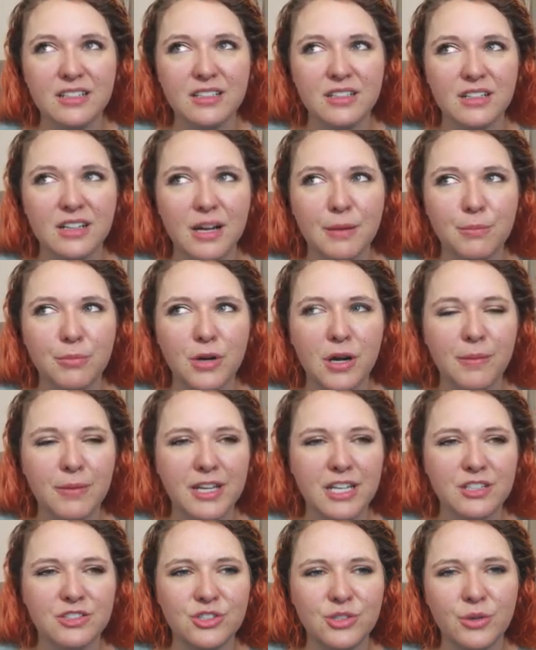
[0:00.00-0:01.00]
I'm probably
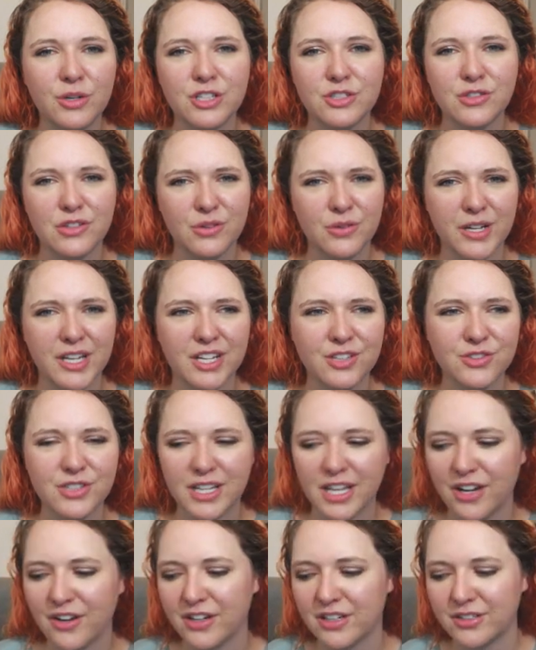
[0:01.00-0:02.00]
at 200, 300
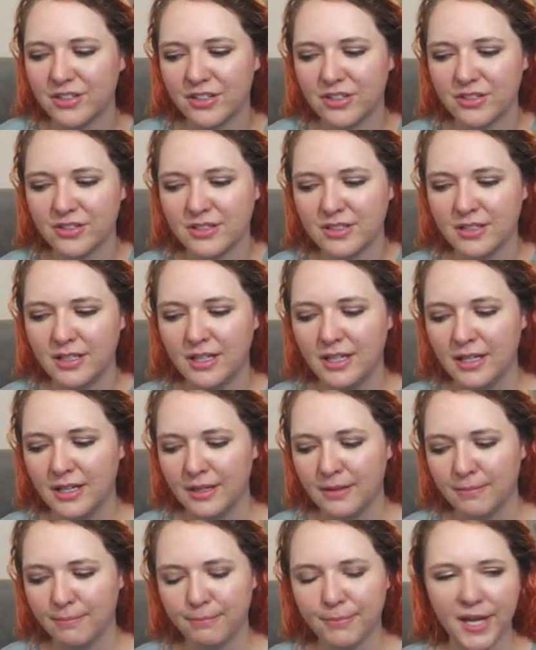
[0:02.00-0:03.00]
characters,
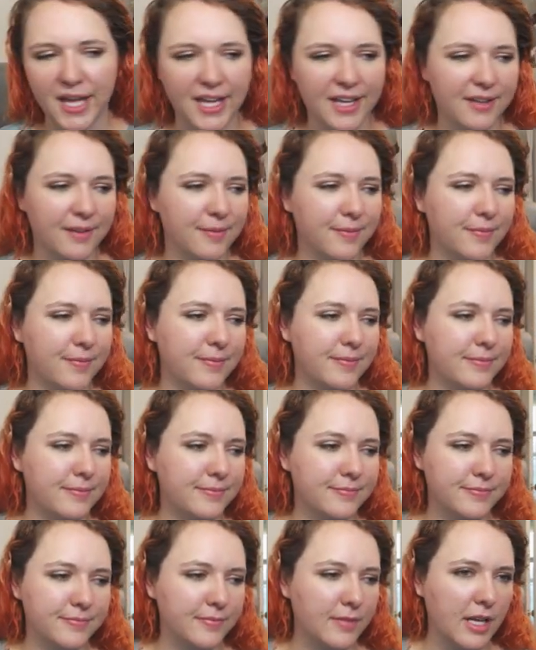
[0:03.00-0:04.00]
but
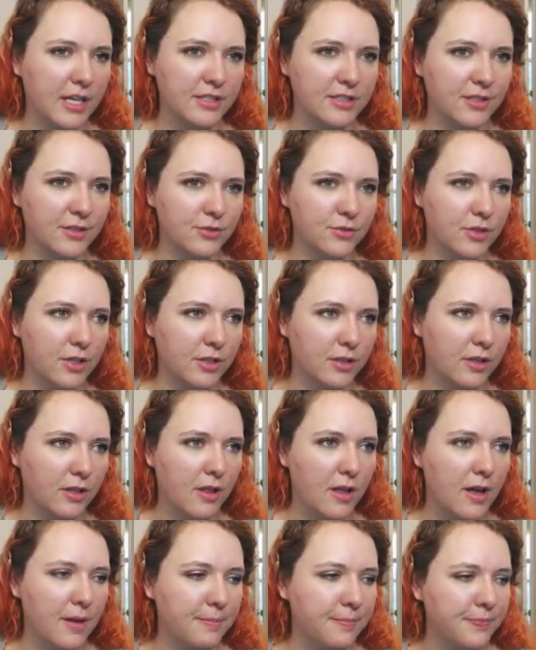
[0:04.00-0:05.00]
I still struggle a
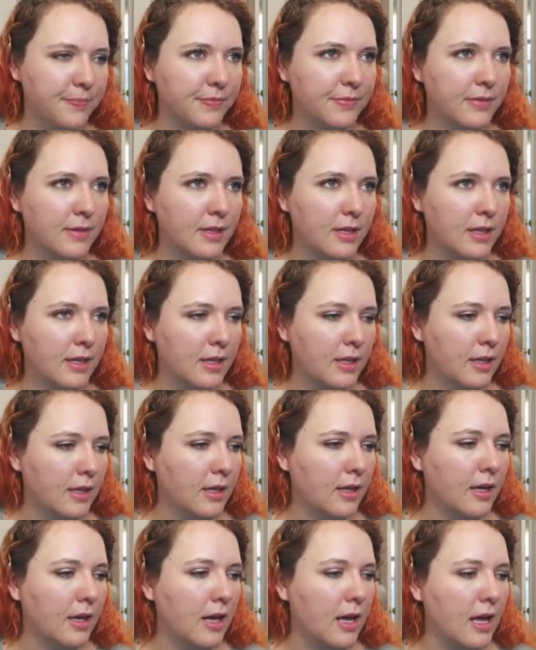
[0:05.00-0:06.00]
lot.
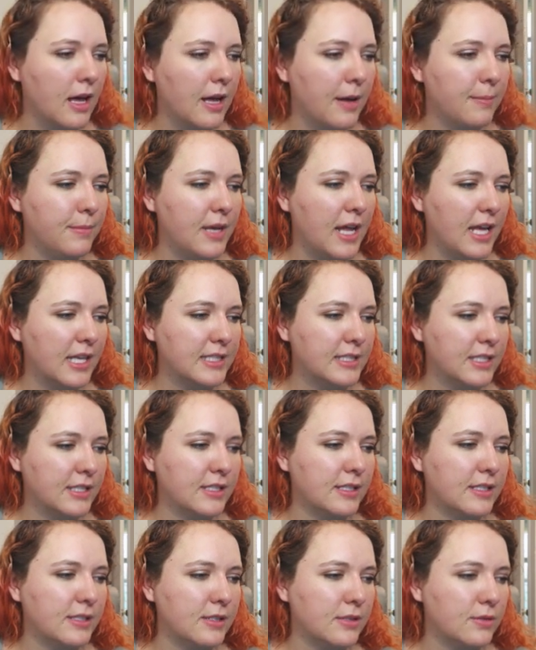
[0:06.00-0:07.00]
Next
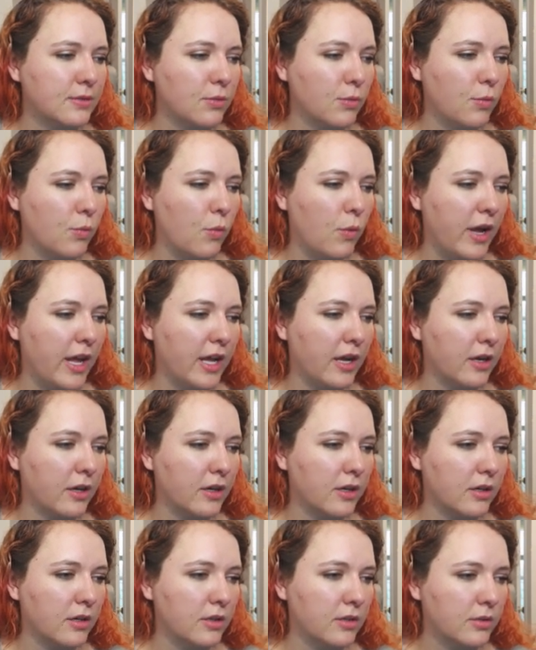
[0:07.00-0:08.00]
is
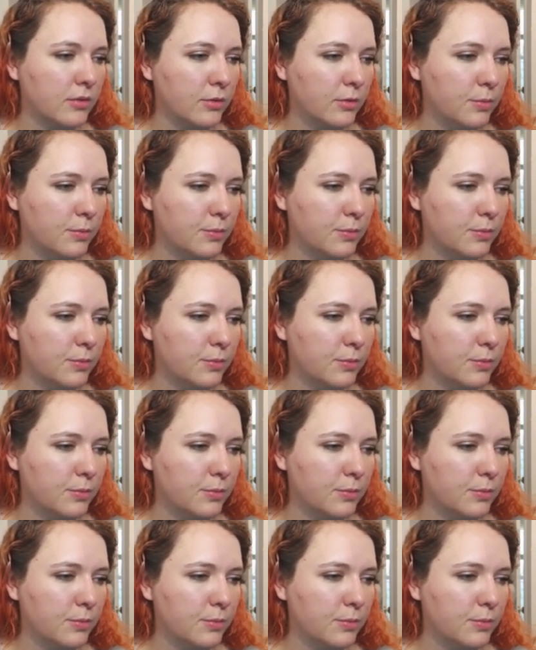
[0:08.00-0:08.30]
where. Oop.